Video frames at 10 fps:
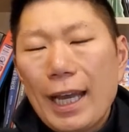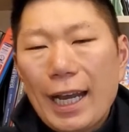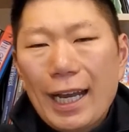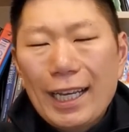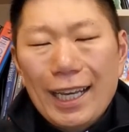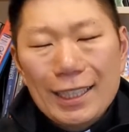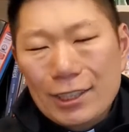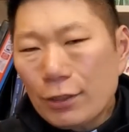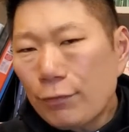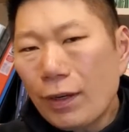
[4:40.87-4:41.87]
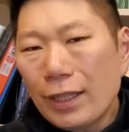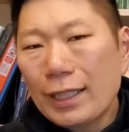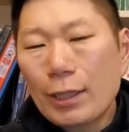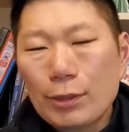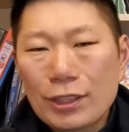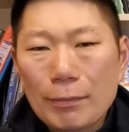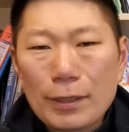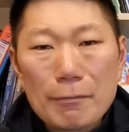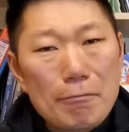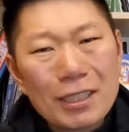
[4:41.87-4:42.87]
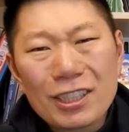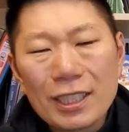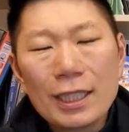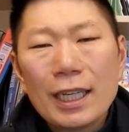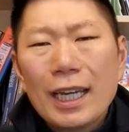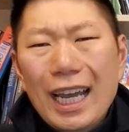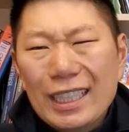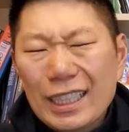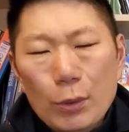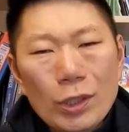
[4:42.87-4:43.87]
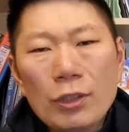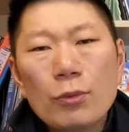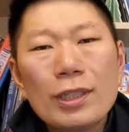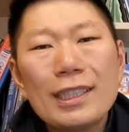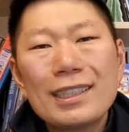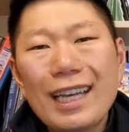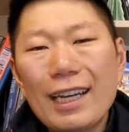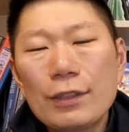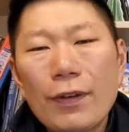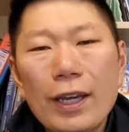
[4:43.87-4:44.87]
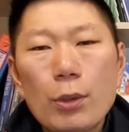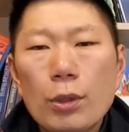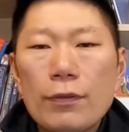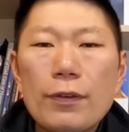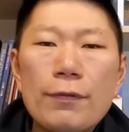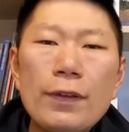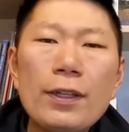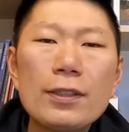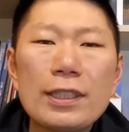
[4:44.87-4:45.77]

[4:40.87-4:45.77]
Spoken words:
I still felt like there was something missing and that I wasn't really satisfied or fulfilled,